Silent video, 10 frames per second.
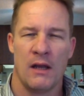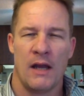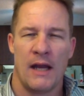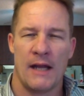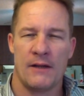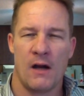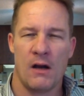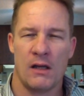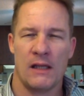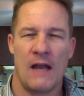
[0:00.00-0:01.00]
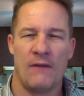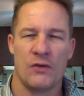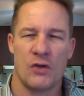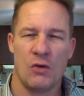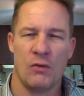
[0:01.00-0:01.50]
And I talk and laugh
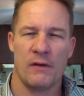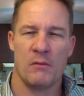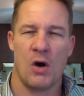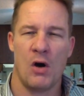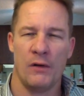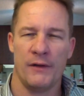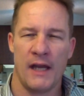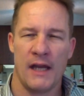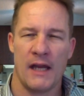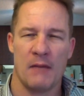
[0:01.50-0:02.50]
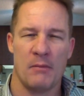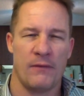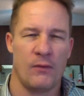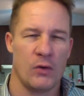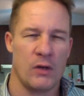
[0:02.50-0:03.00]
and joke with him all day. And
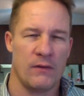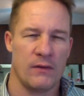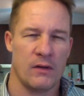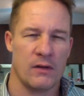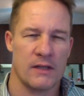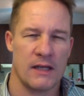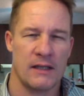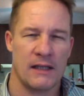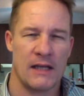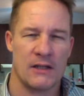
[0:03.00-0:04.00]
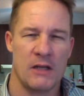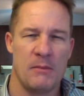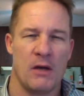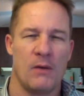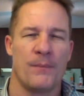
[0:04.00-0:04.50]
before you even sent the last
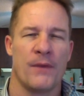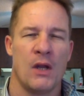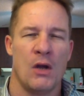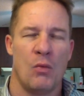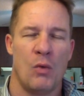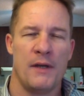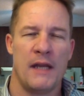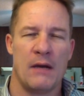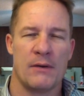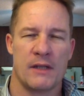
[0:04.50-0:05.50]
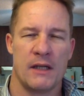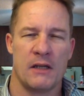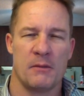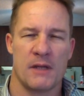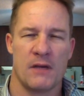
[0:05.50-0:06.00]
email, one day I was thinking
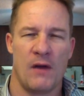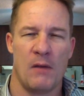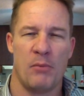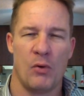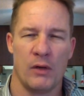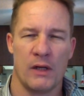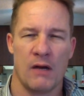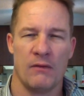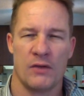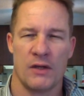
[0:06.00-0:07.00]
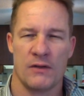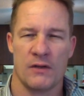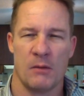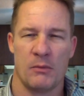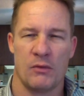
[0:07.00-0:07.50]
to myself how boring conversations
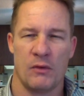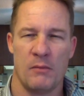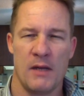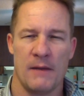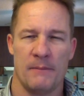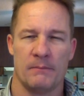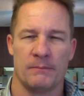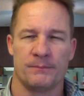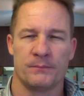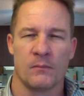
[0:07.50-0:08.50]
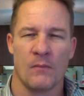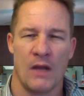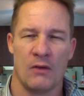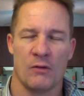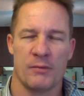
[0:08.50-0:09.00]
are between men
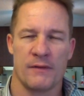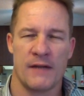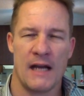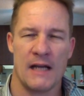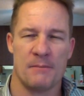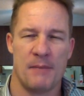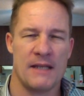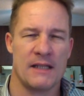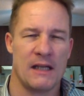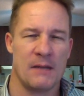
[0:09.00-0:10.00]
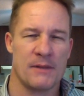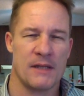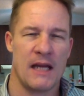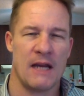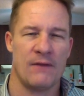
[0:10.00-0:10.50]
and groups of guys. Basically, I'm
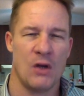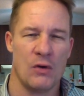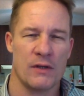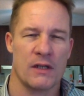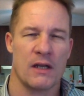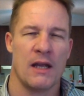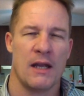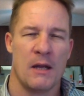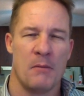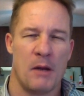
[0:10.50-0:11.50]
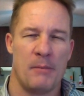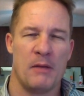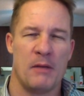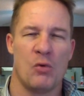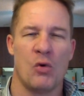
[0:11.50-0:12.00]
saying I've noticed by
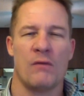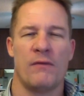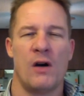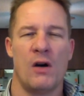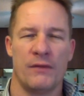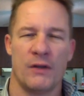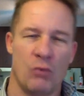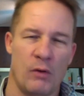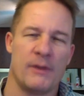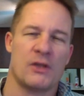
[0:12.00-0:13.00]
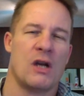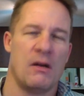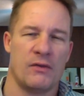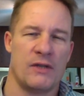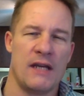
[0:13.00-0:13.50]
being more involved in women's
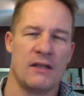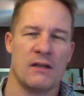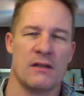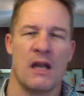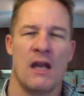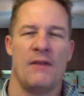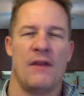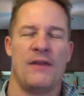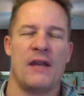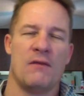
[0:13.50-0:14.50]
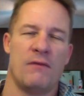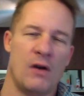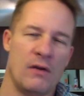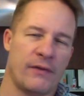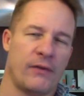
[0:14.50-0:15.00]
conversations that they
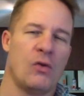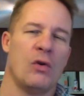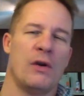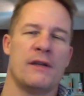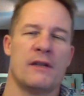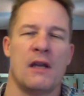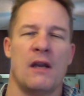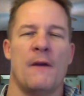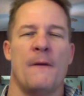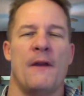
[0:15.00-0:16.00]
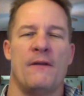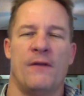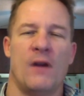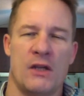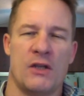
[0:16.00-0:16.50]
involve stories and
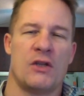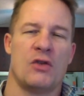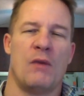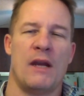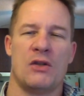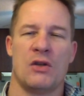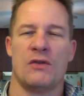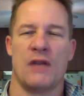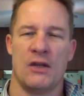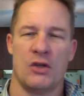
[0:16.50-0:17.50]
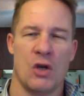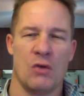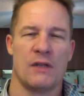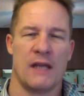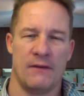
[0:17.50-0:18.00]
funny situations and
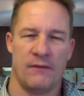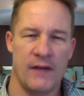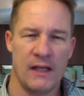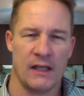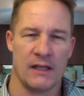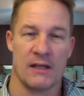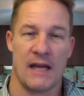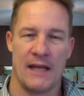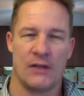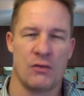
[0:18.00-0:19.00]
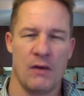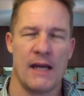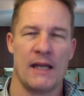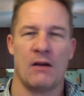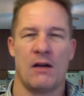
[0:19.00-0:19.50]
jokes and feelings. It's
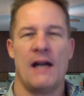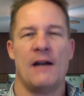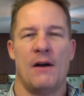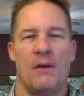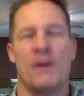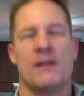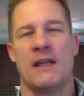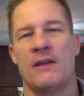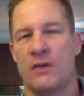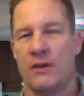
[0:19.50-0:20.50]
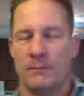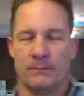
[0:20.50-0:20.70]
great. Now, Kyle, I want to say this to you.